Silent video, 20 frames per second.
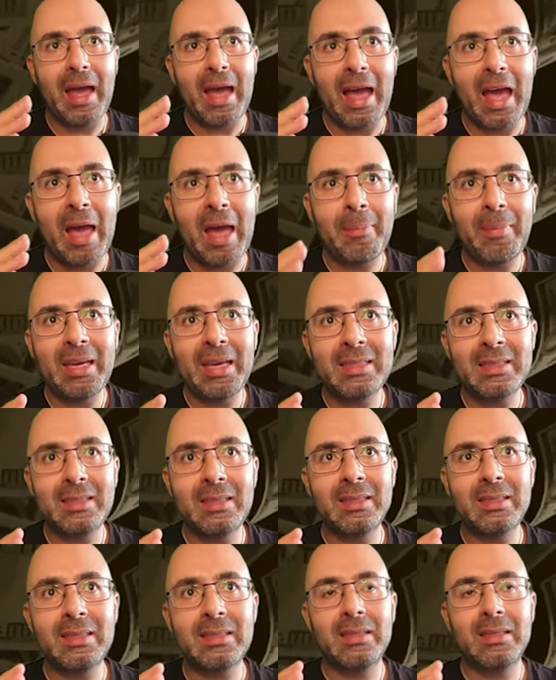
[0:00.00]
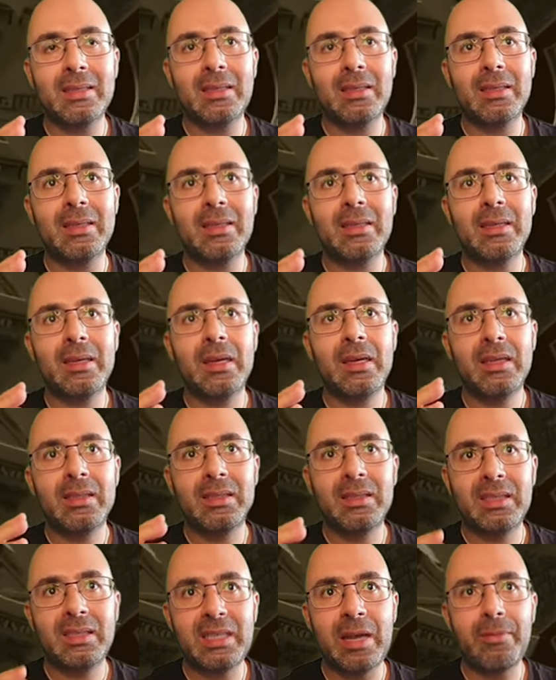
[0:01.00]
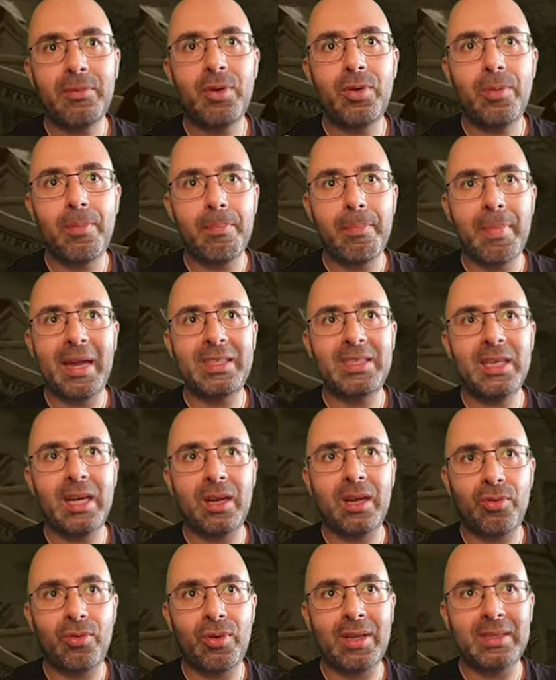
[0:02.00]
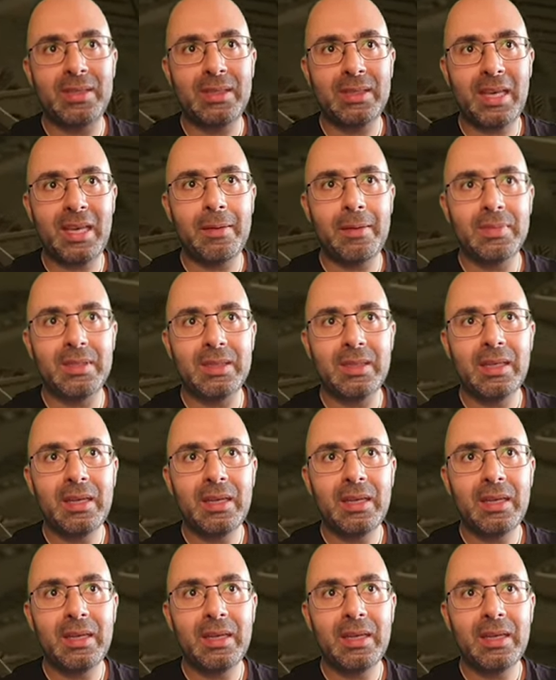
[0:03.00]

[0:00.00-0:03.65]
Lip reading: administers several major grant schemes.